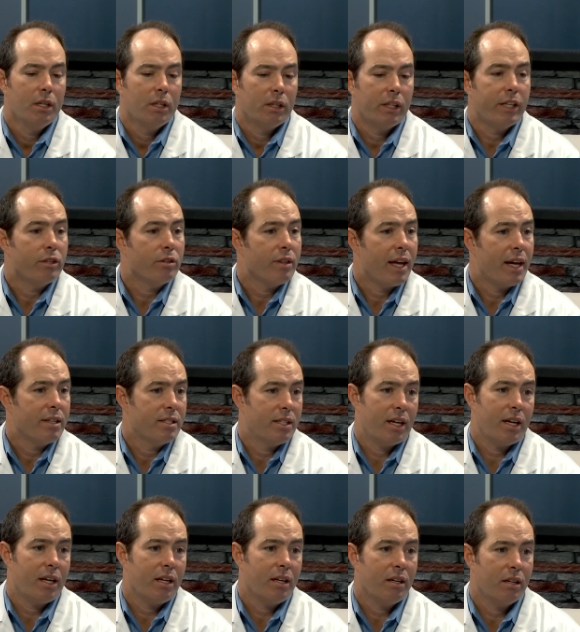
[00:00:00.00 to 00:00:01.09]
Later that
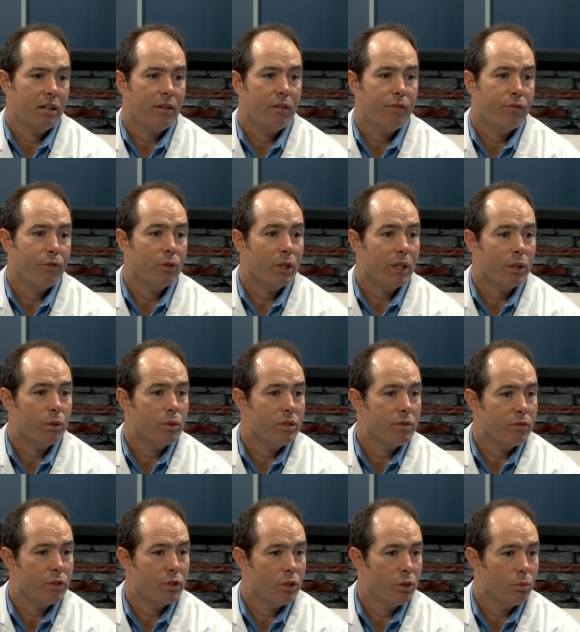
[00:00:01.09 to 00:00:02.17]
day, full liquids
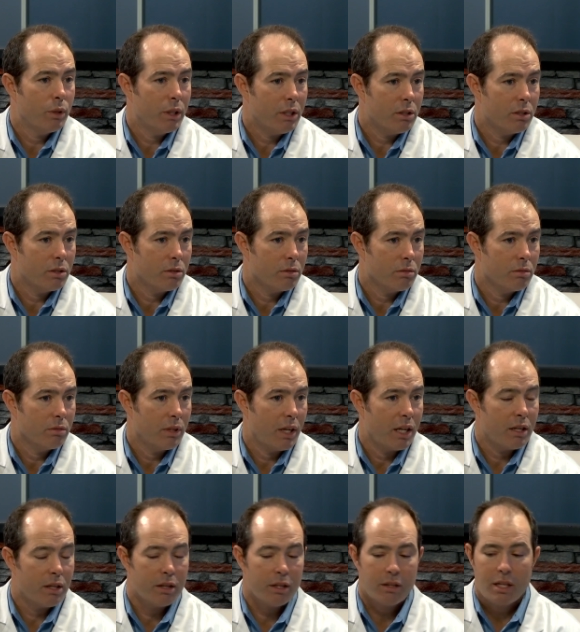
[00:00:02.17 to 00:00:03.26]
for two weeks. Okay.
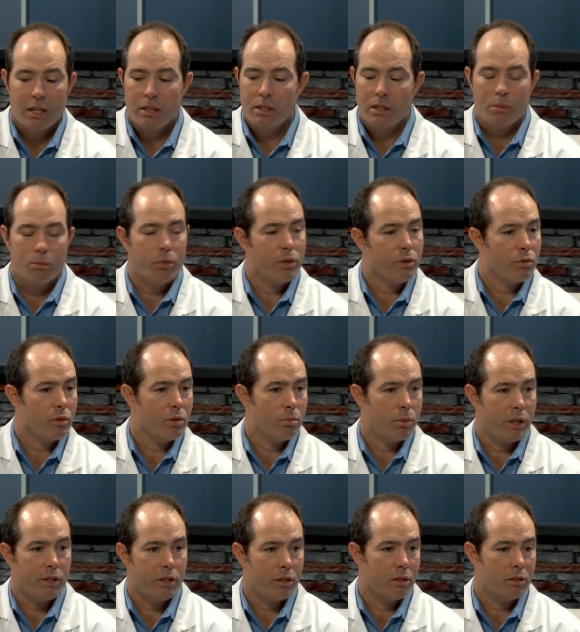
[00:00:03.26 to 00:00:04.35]
Anything that you can put through the
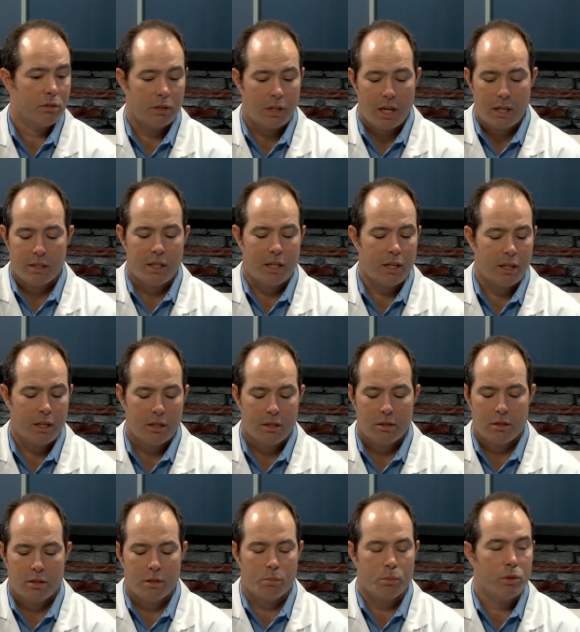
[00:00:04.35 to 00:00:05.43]
blender,
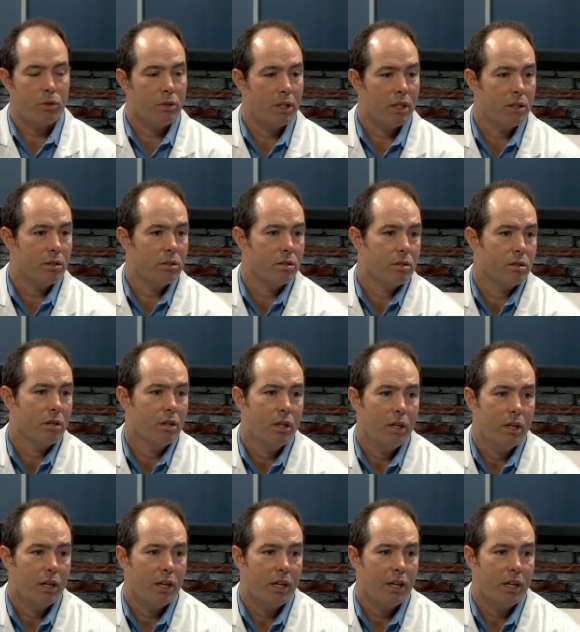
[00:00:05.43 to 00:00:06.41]
lattes, smoothies. Mm-hmm.